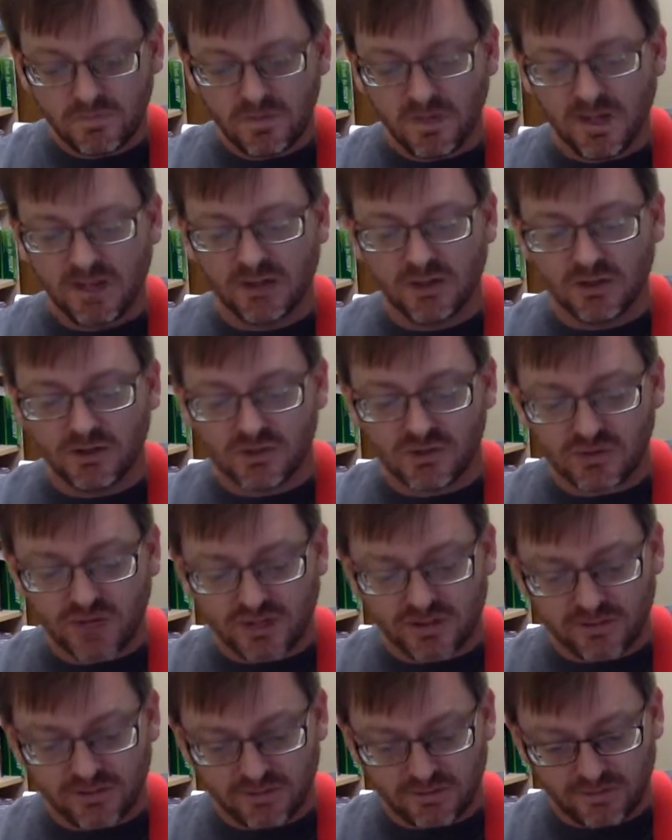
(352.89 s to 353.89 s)
and go
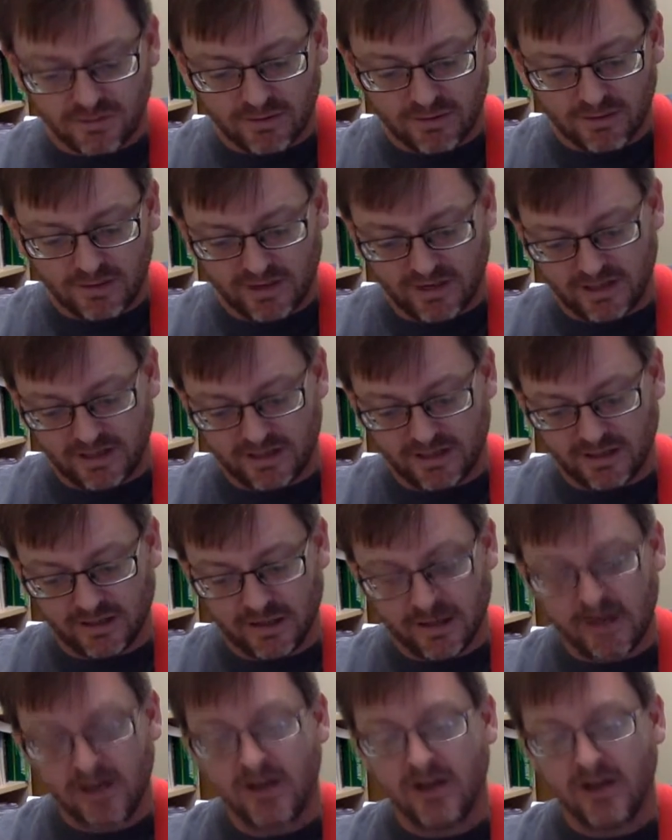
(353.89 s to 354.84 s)
straight to the third ending.